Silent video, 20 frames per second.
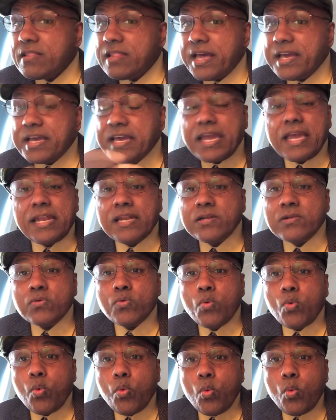Like
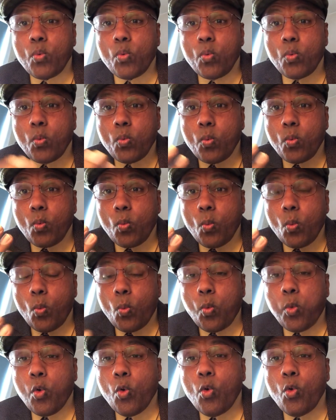in
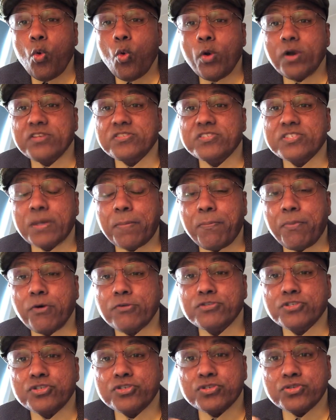who is
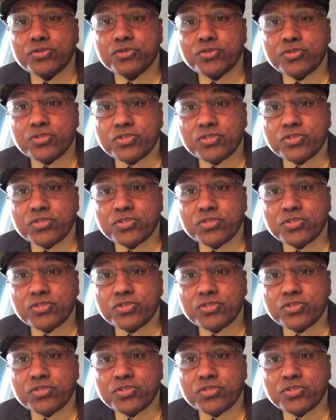supposed to